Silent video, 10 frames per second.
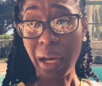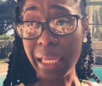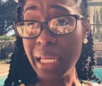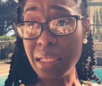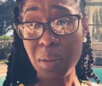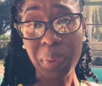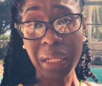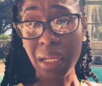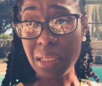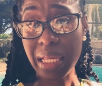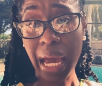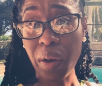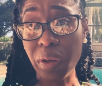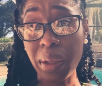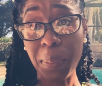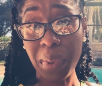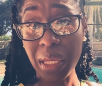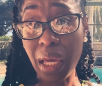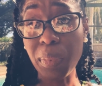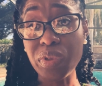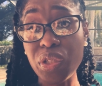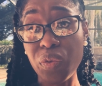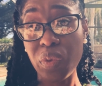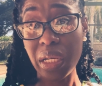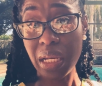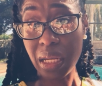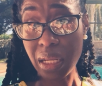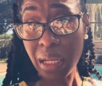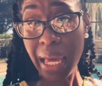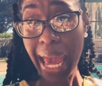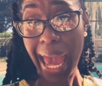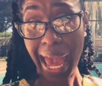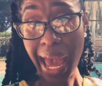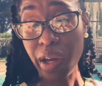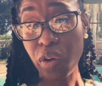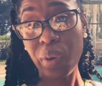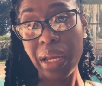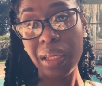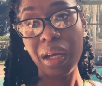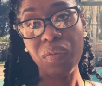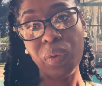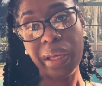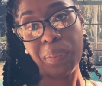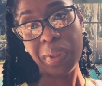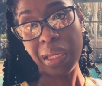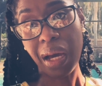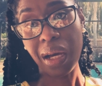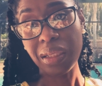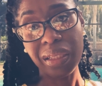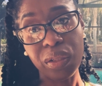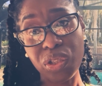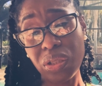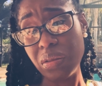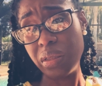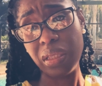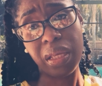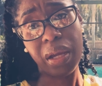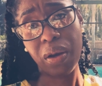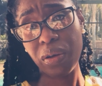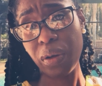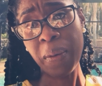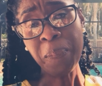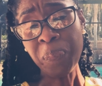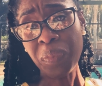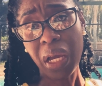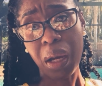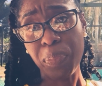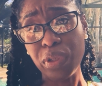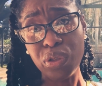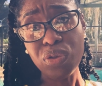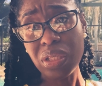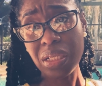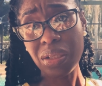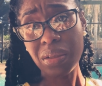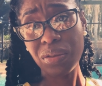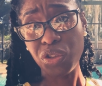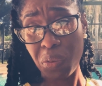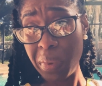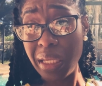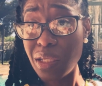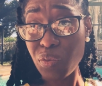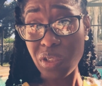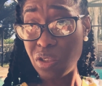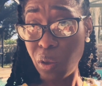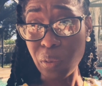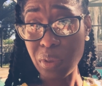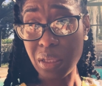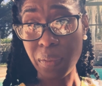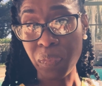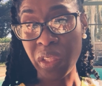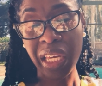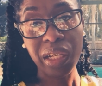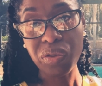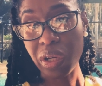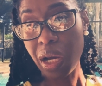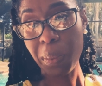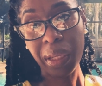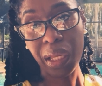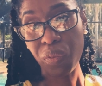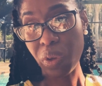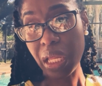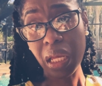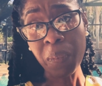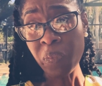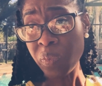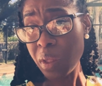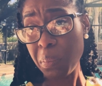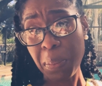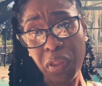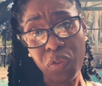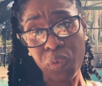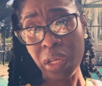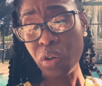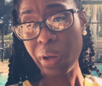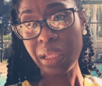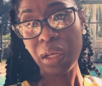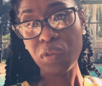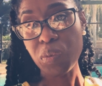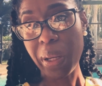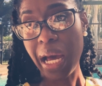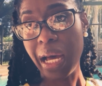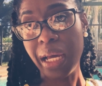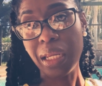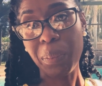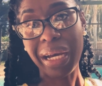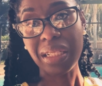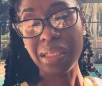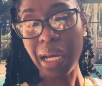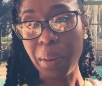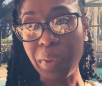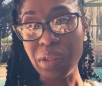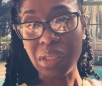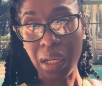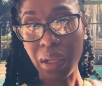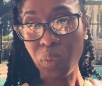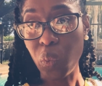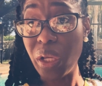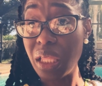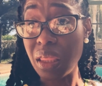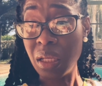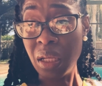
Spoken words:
kids in Pinellas County be able to read at grade level and beyond, and they're producing tremendous results. Kids are coming in reading maybe 3 grade levels behind, and by the time they're done with